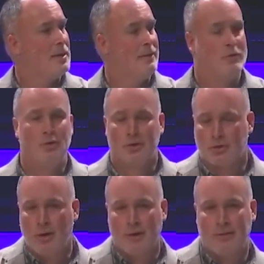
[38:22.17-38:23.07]
If you're
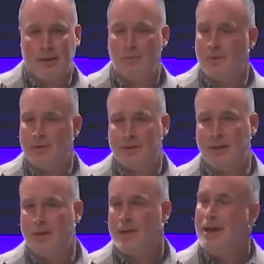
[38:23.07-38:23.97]
struggling with
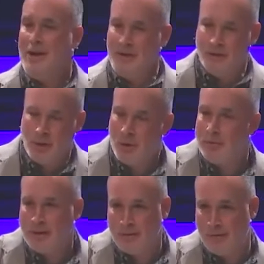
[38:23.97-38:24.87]
sin,
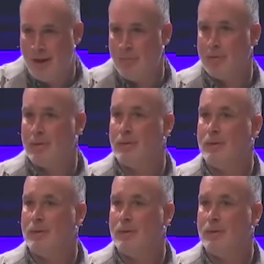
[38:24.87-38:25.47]
don't give up.